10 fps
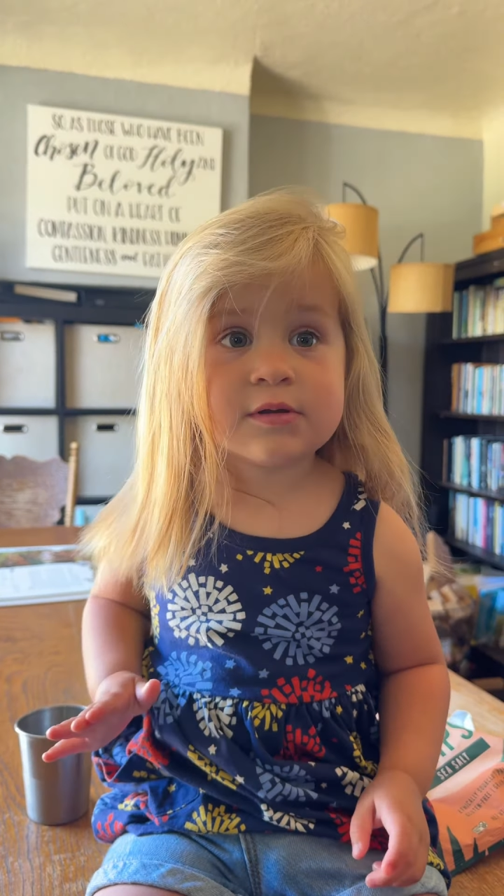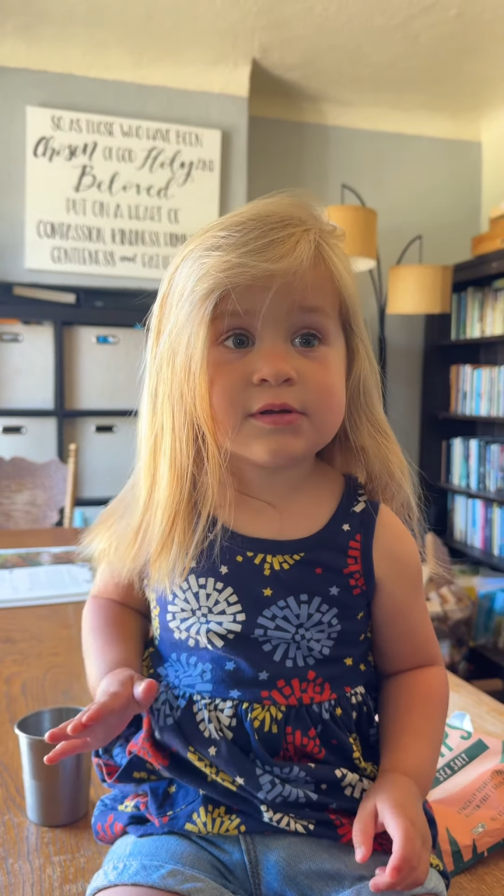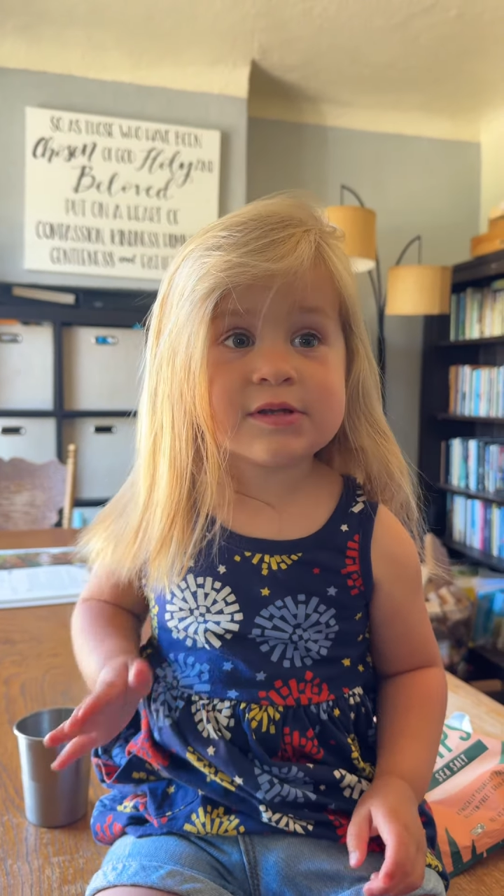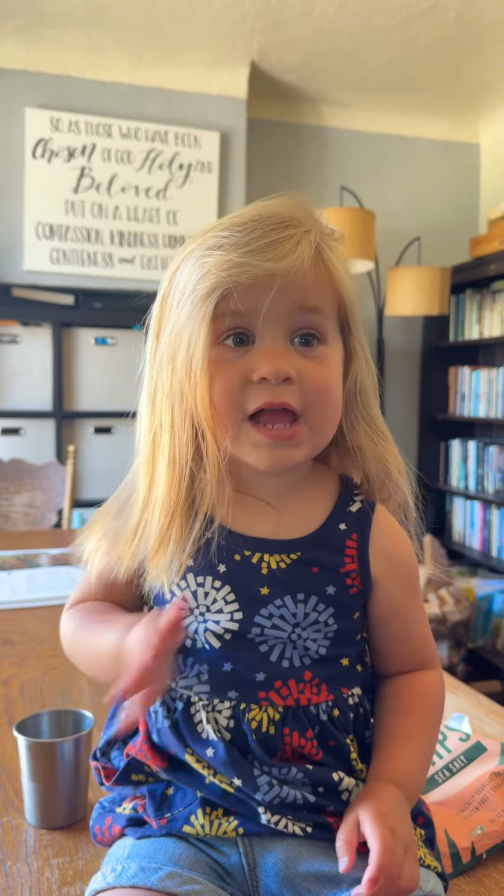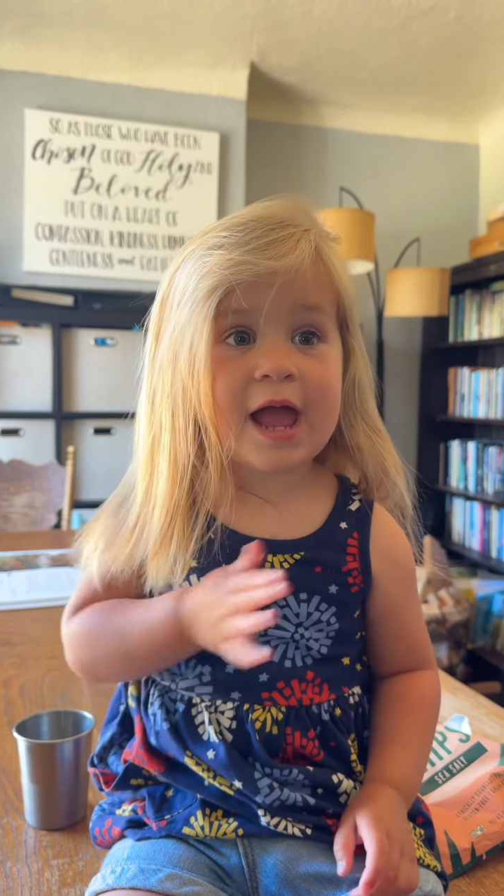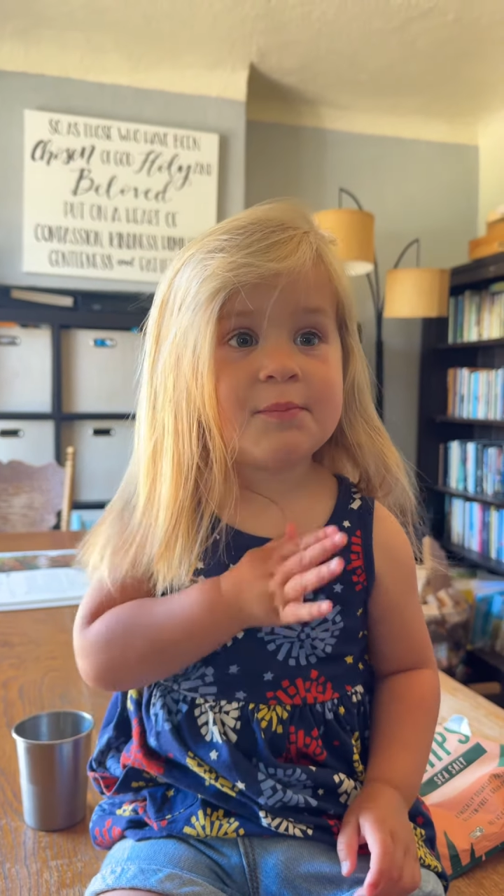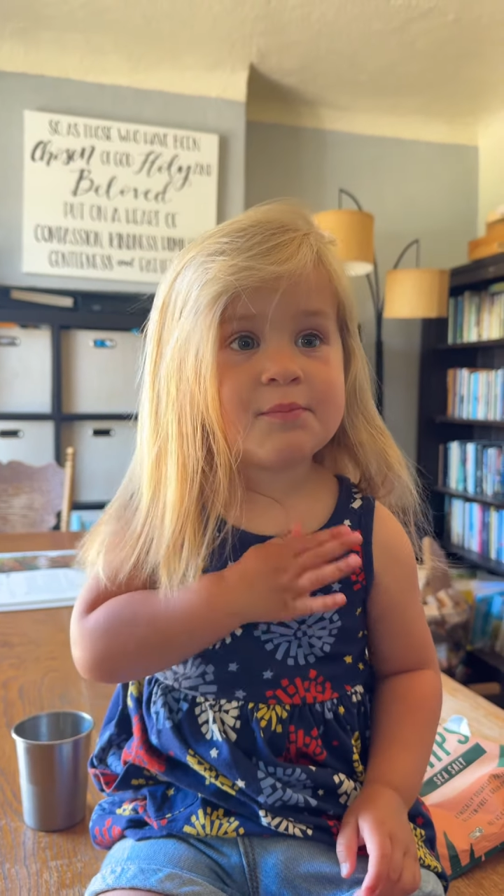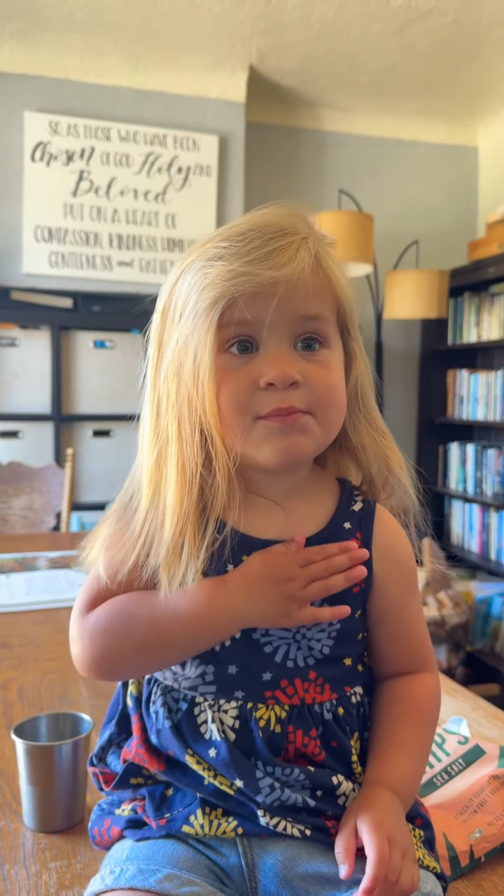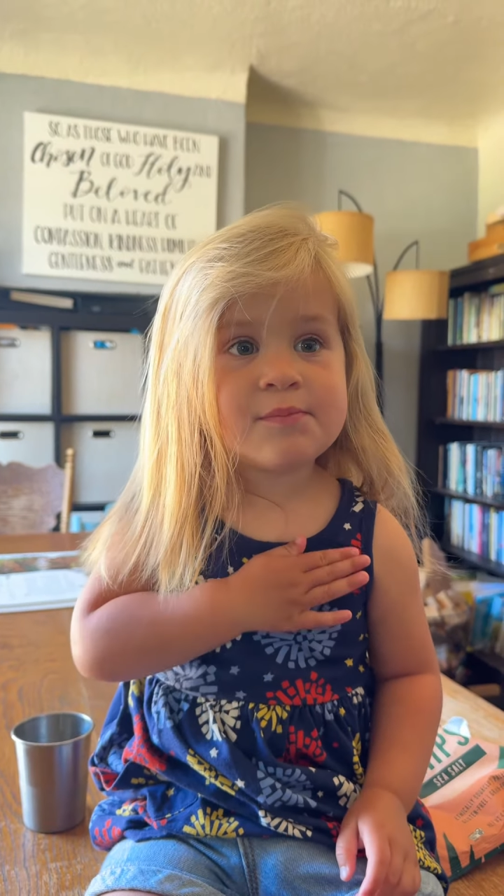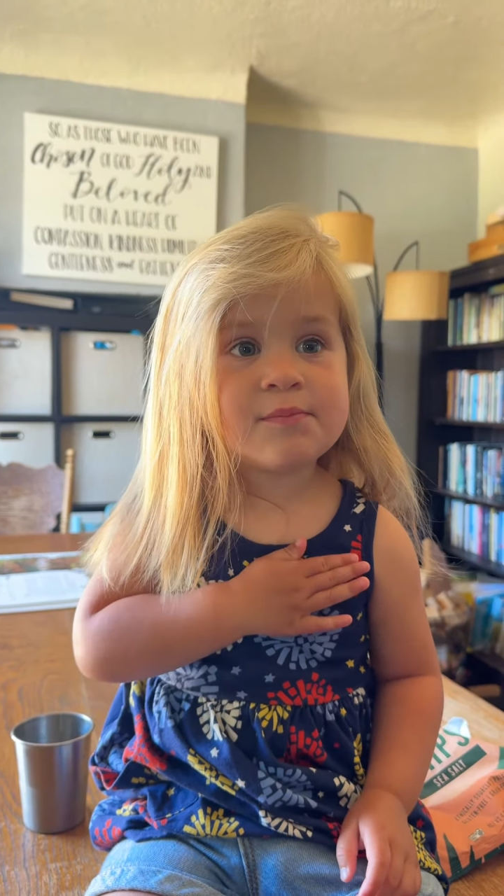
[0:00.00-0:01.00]
Yeah. Are you
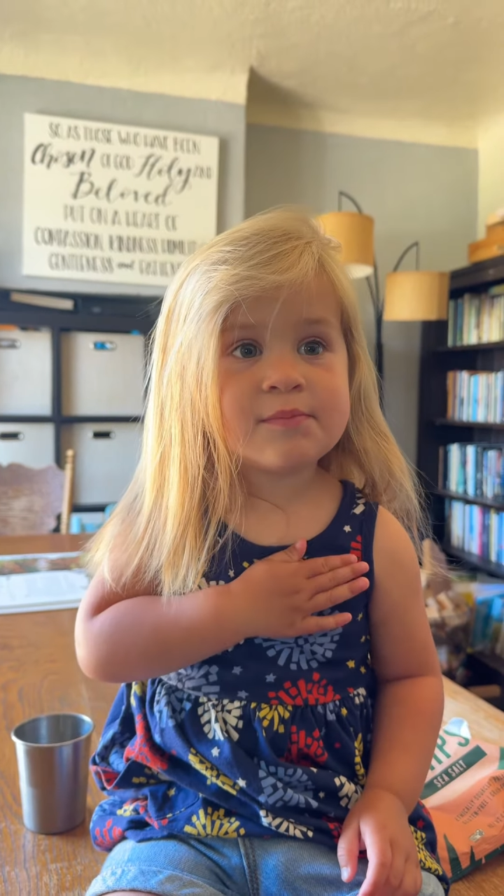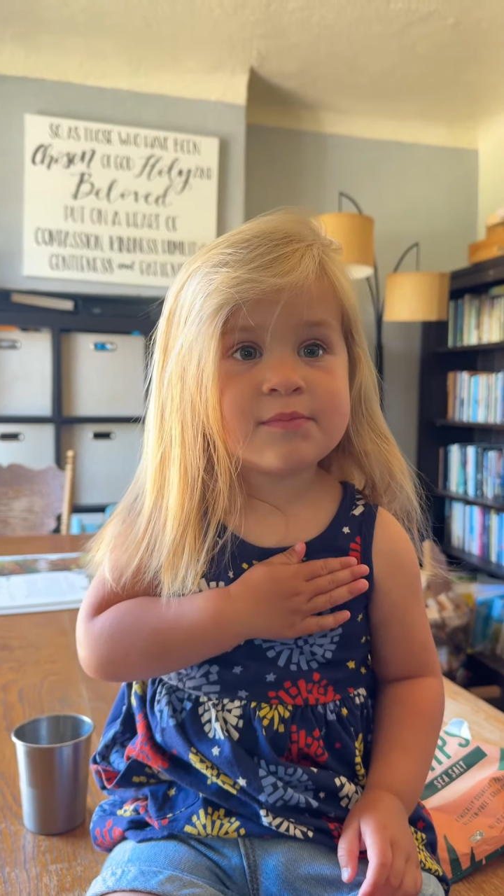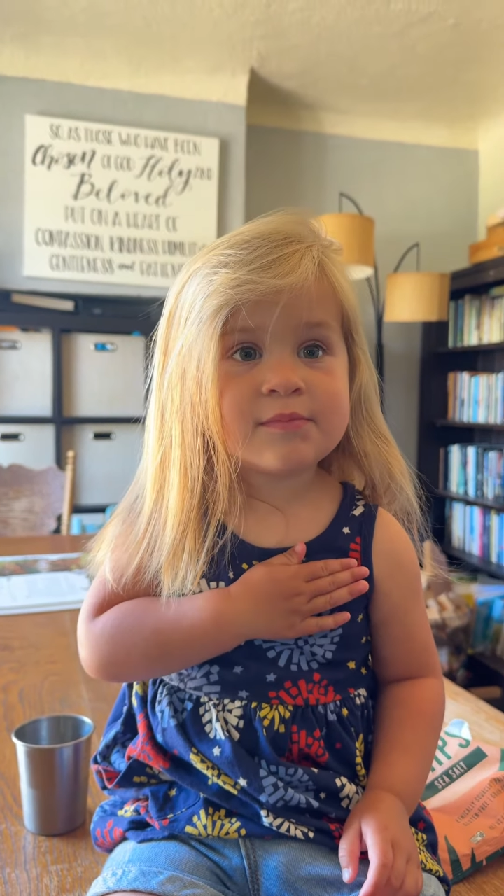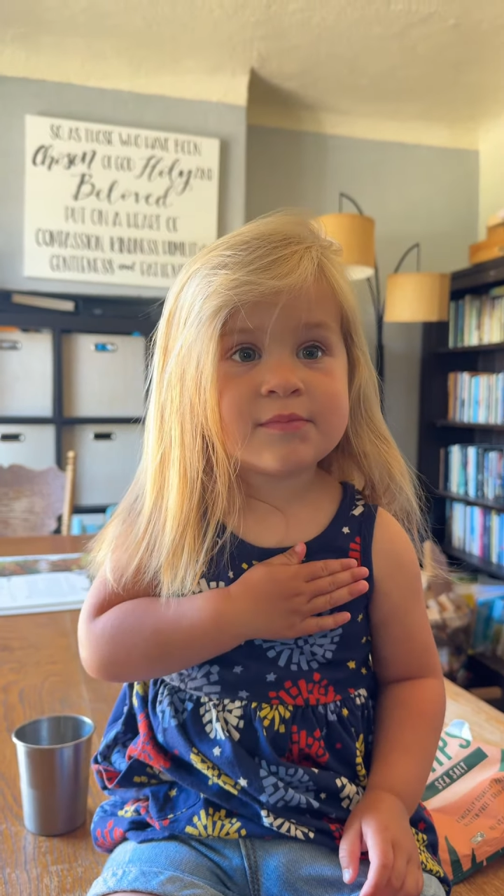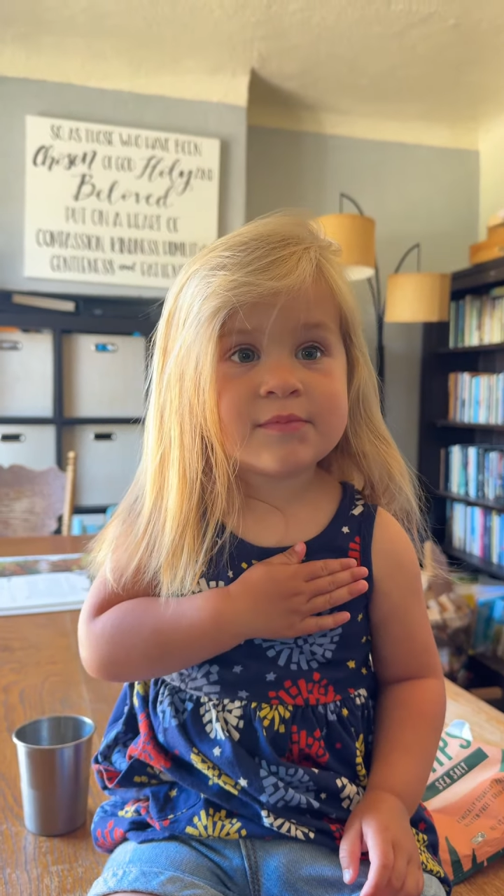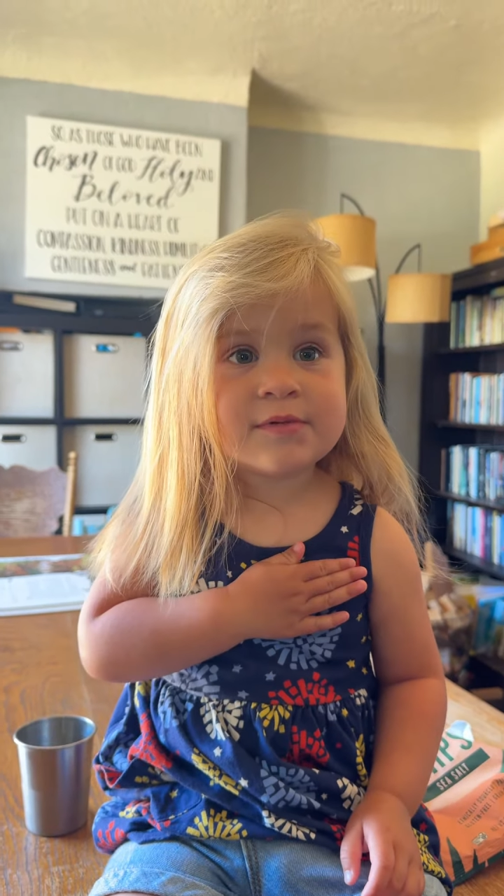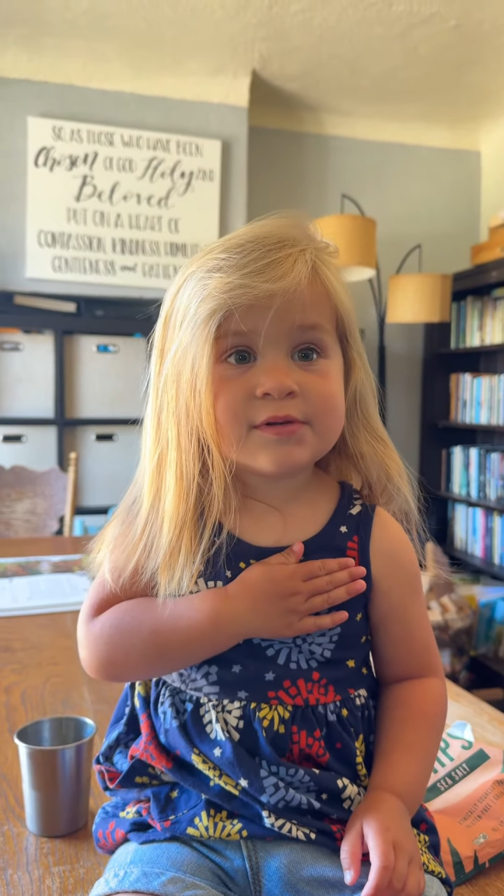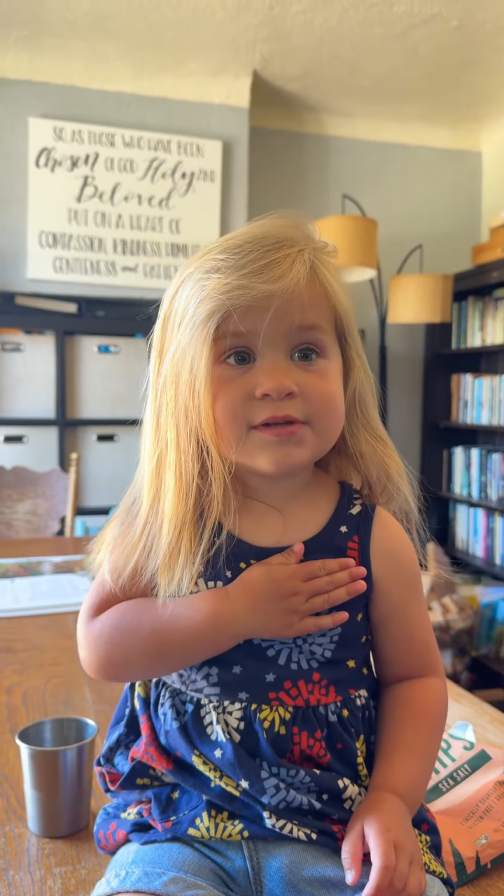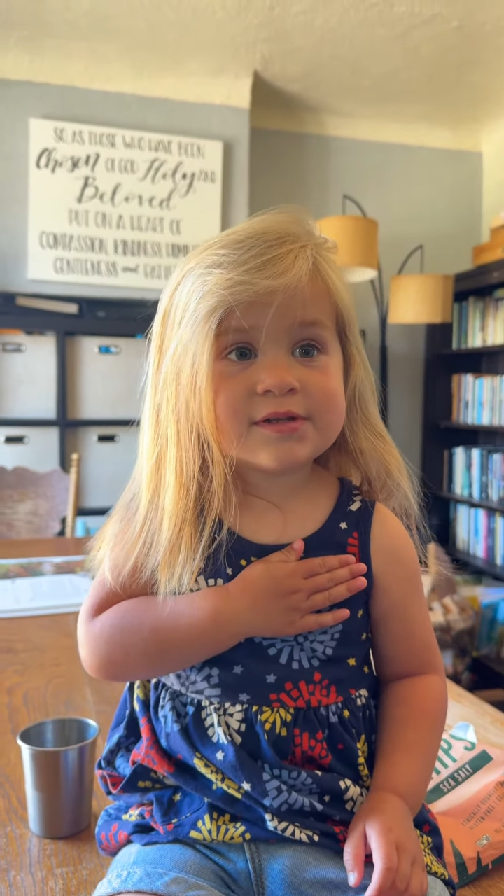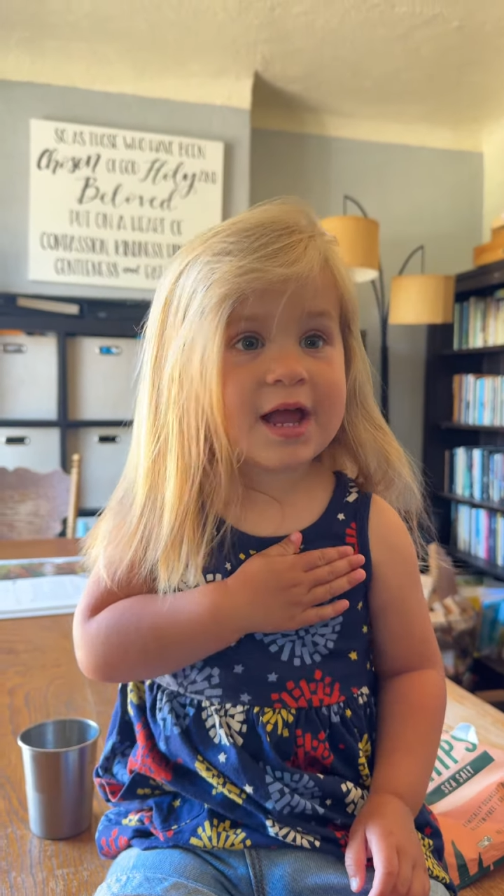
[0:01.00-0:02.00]
Mama Annabelle?
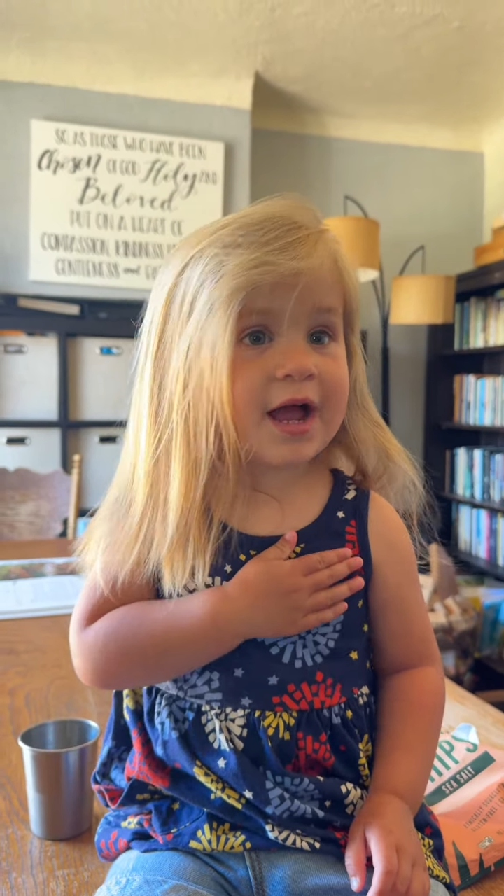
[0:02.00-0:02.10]
Yeah.